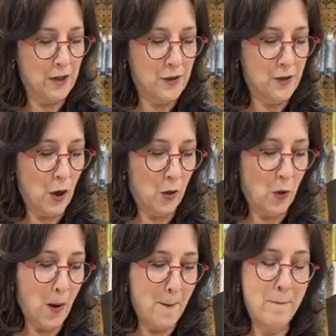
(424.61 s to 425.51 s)

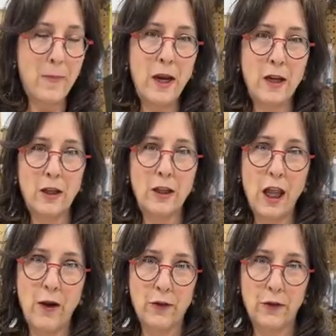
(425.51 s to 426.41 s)
So May
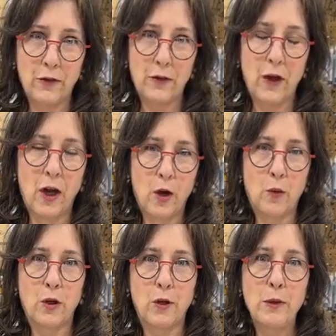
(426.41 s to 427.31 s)

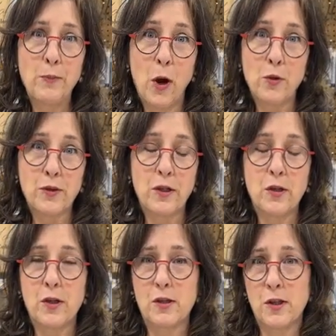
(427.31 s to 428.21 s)
11th, we're going to be
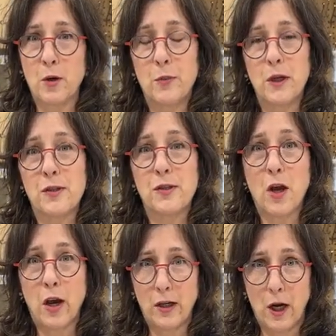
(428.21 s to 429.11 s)
posting because there'll be a
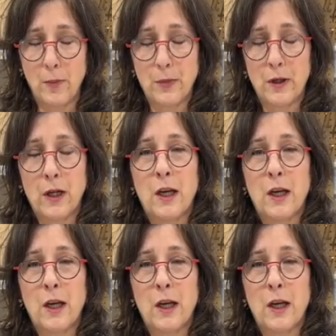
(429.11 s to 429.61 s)
sign up.